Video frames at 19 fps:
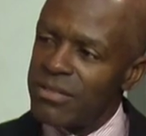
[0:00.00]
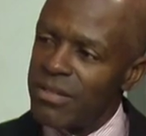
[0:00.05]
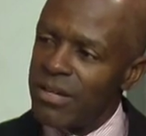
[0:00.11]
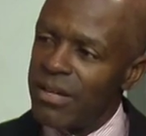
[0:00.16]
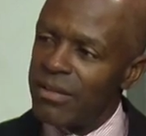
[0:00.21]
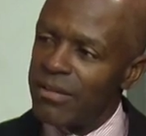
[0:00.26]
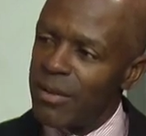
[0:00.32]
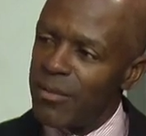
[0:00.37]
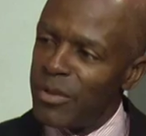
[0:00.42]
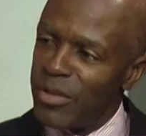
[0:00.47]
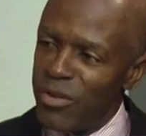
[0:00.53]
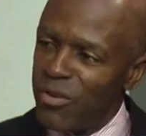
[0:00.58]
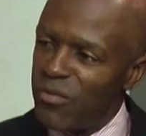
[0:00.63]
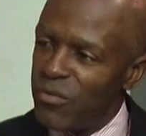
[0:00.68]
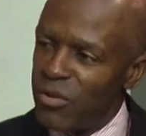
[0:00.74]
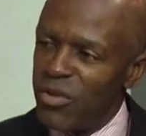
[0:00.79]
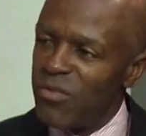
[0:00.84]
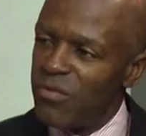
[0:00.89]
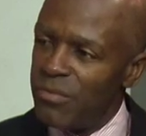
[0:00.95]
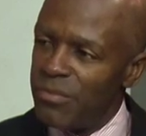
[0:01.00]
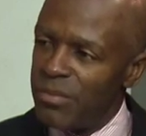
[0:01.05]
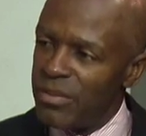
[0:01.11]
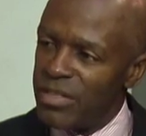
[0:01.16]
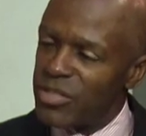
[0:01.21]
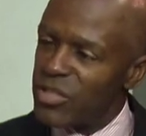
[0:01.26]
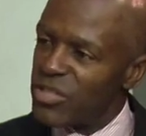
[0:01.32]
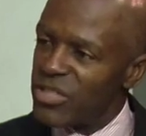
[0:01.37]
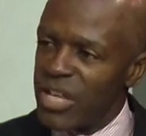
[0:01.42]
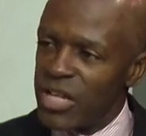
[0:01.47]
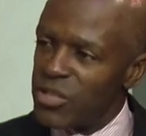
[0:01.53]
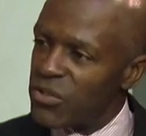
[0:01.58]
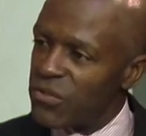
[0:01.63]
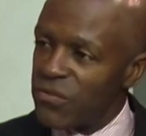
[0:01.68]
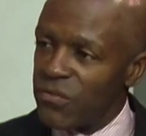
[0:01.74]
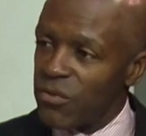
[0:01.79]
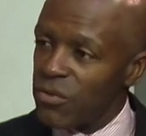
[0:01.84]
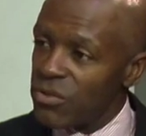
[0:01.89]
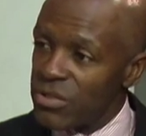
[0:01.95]
that I mean you've you've this is not your
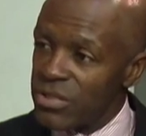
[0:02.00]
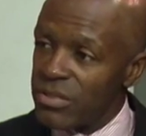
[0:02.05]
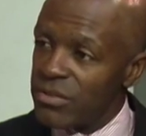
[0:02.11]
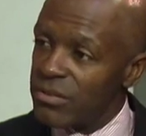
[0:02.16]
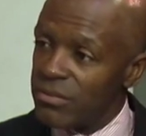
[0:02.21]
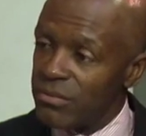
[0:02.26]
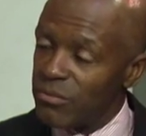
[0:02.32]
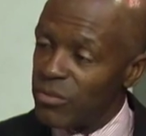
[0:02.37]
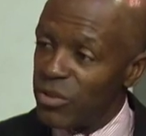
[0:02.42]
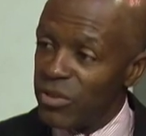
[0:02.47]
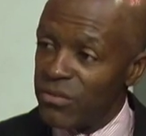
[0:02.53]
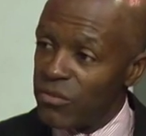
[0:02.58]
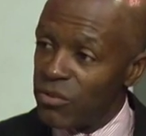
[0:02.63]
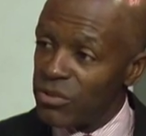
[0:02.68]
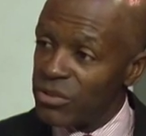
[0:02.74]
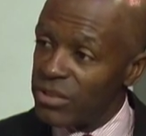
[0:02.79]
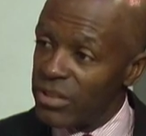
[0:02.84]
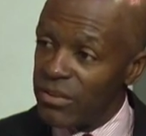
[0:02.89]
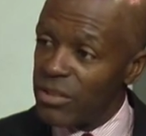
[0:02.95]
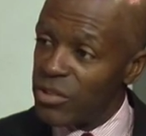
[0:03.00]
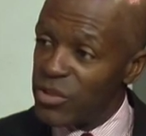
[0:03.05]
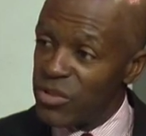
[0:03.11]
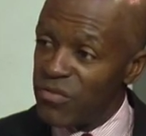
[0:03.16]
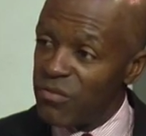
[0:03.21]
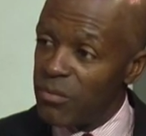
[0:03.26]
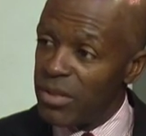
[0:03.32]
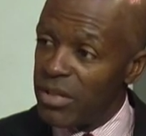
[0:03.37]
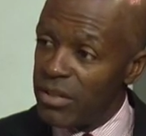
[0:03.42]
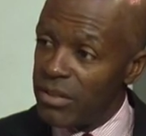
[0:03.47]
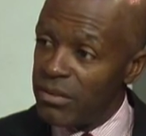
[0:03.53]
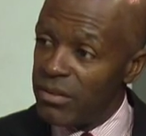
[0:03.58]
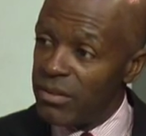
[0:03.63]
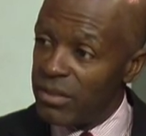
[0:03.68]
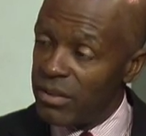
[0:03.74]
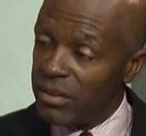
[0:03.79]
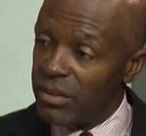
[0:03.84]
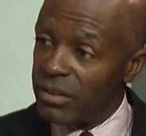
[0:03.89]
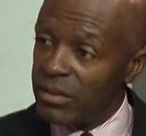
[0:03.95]
first university that you've been
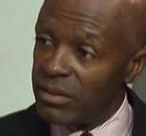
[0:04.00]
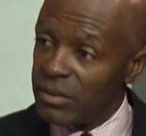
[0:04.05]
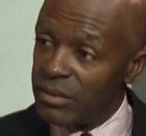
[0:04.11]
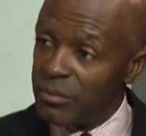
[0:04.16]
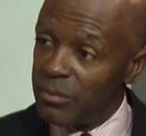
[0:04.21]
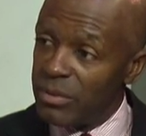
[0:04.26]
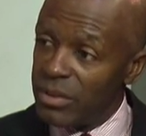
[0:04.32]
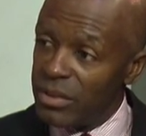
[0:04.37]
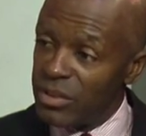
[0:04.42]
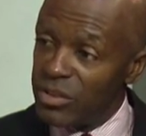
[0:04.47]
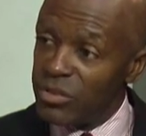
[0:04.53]
uh, been in